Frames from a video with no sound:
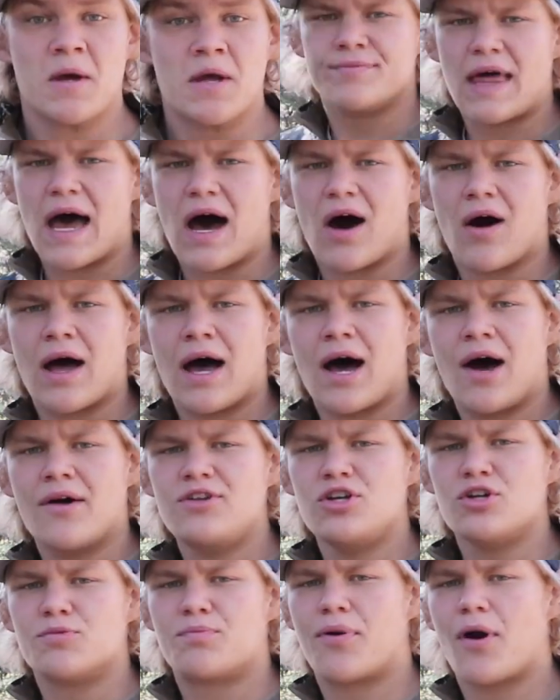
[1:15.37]
Now, how
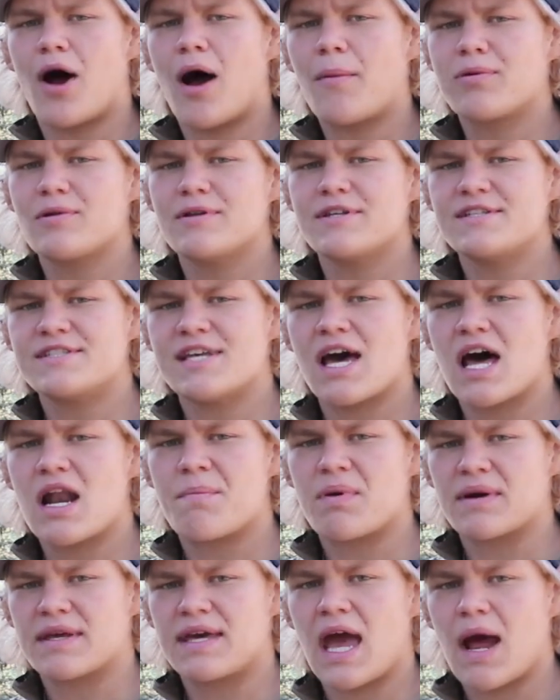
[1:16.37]
do you properly set
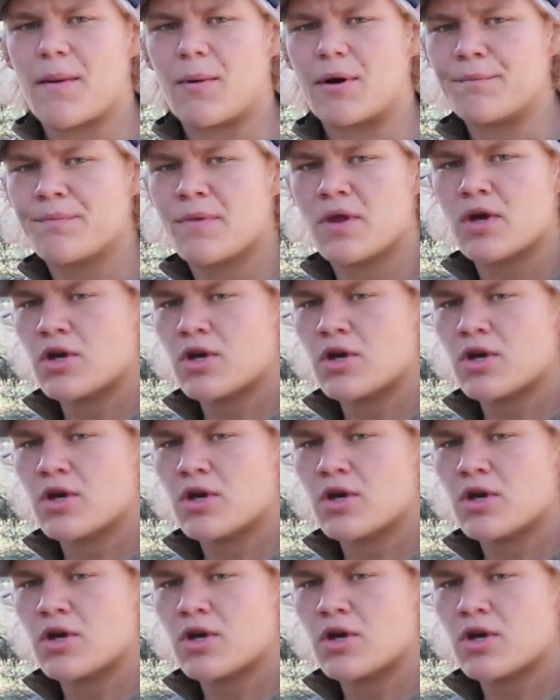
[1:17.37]
up a camera?